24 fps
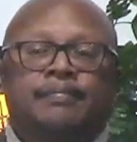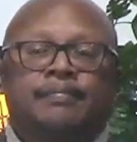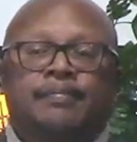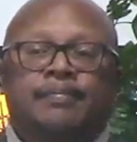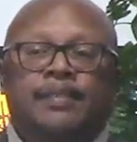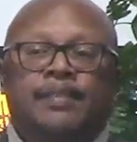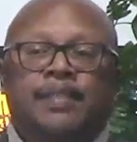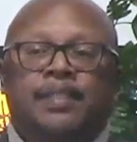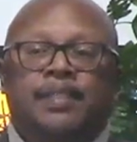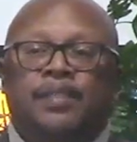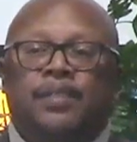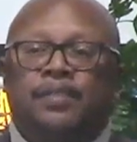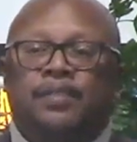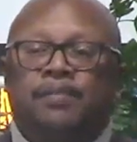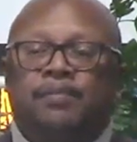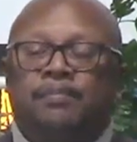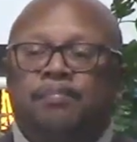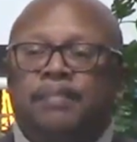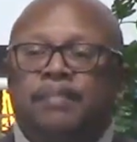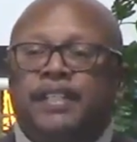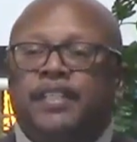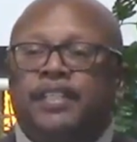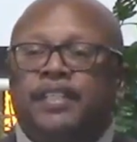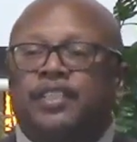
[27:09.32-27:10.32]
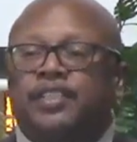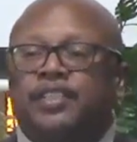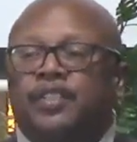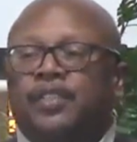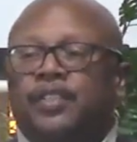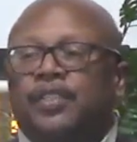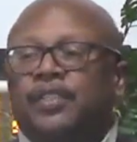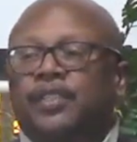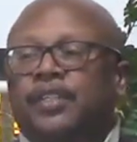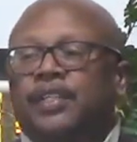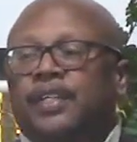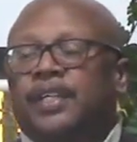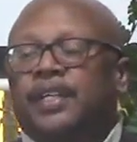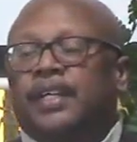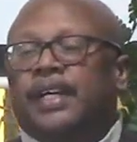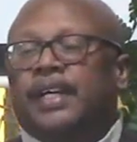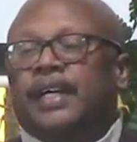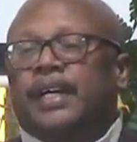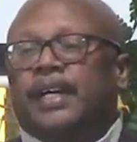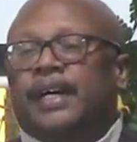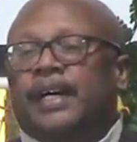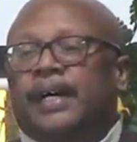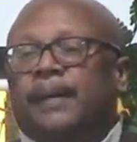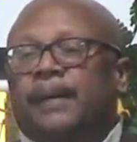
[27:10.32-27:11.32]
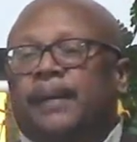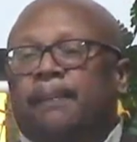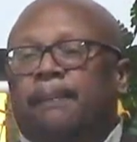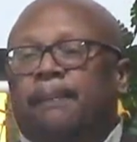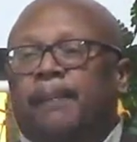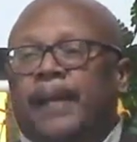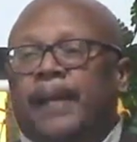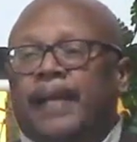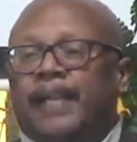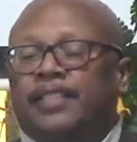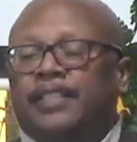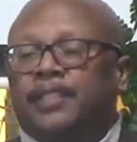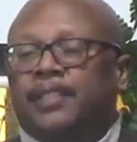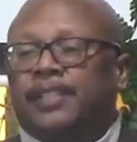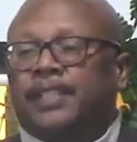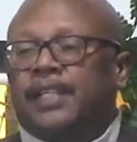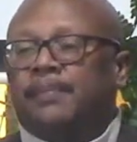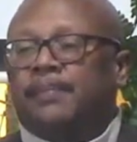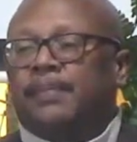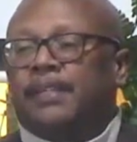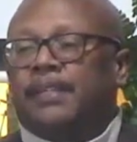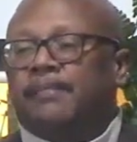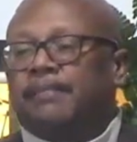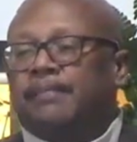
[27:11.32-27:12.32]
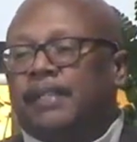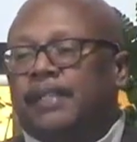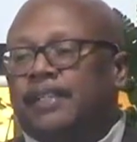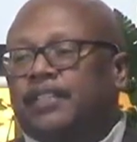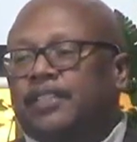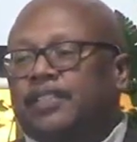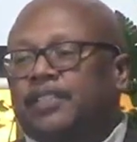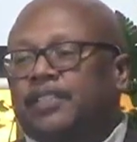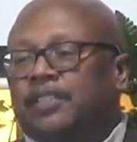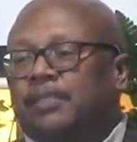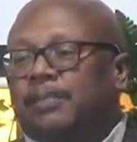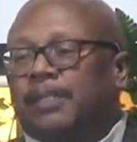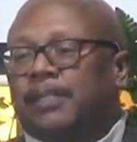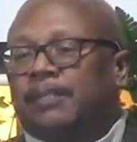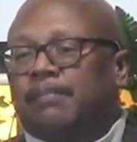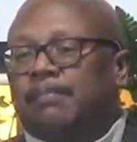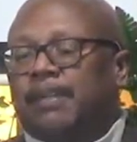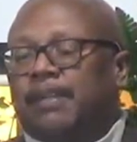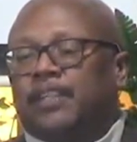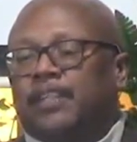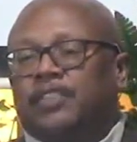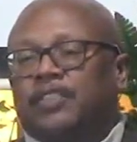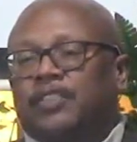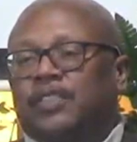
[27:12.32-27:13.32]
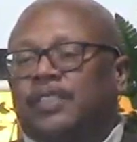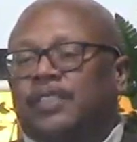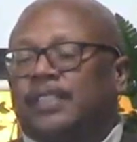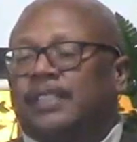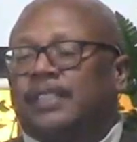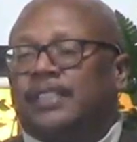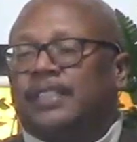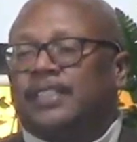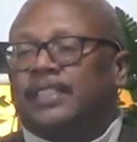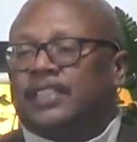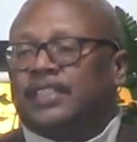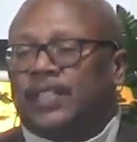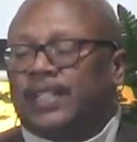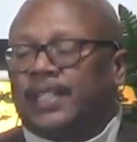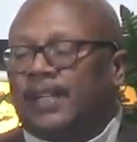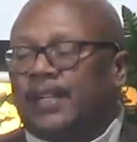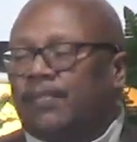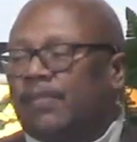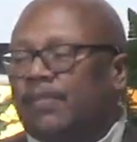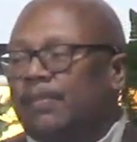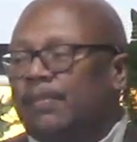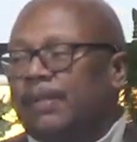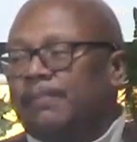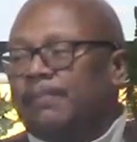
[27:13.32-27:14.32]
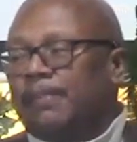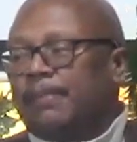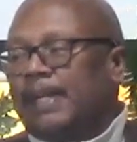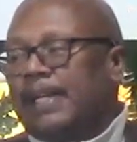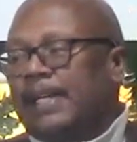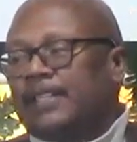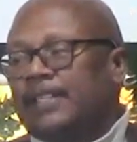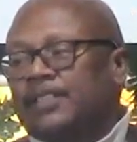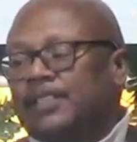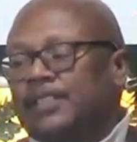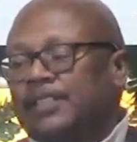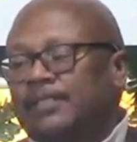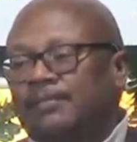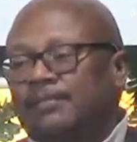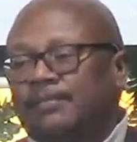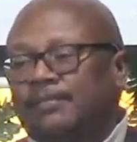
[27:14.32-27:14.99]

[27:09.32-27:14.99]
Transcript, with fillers: No, minister. A pastor can be a minister, but a minister doesn't necessarily have to be a pastor.